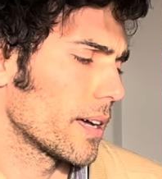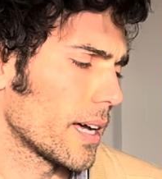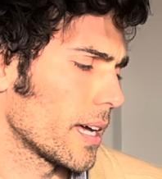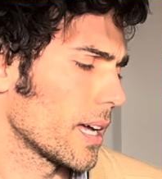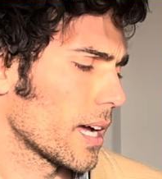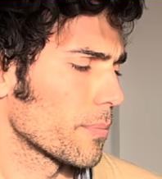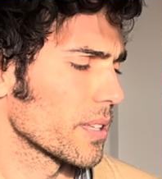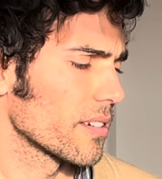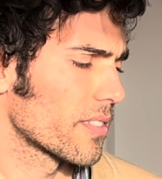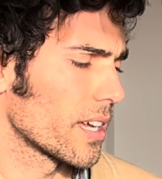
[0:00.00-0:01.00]
I
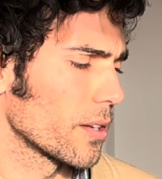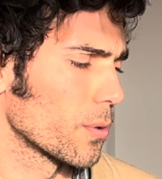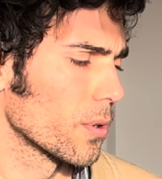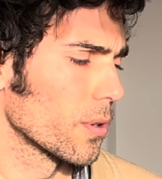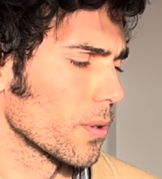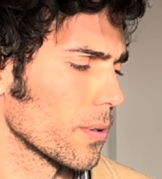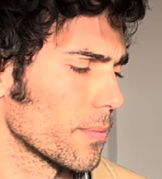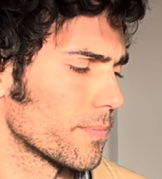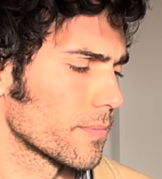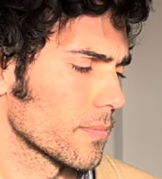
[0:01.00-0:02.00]
believe that you
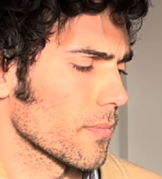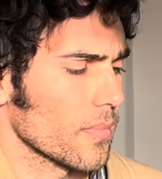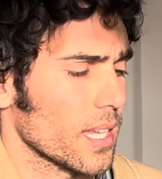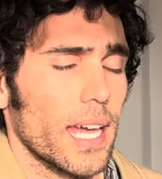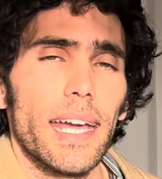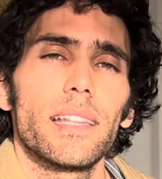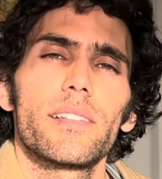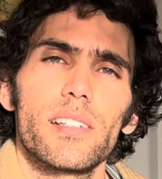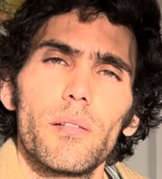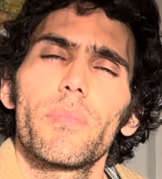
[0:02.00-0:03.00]
will gain
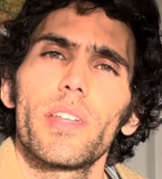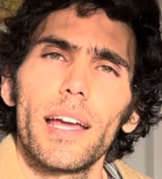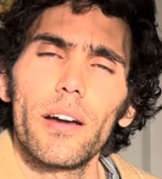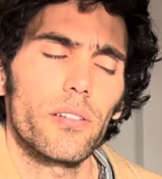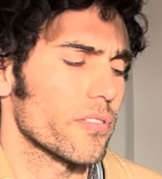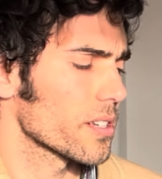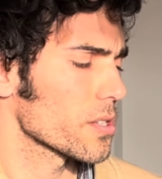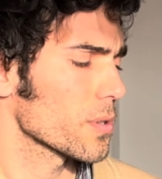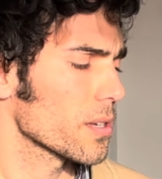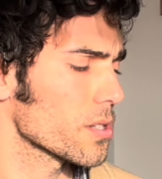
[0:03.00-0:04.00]
something out of it
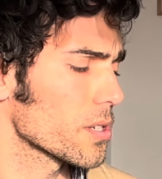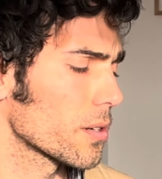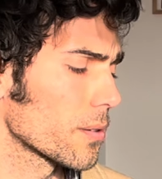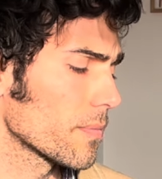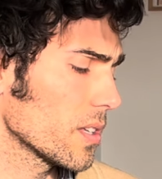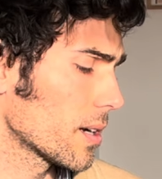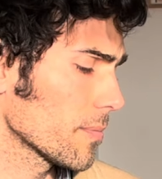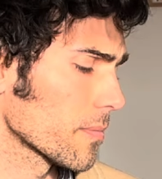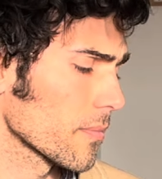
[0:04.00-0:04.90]
as well, so you know,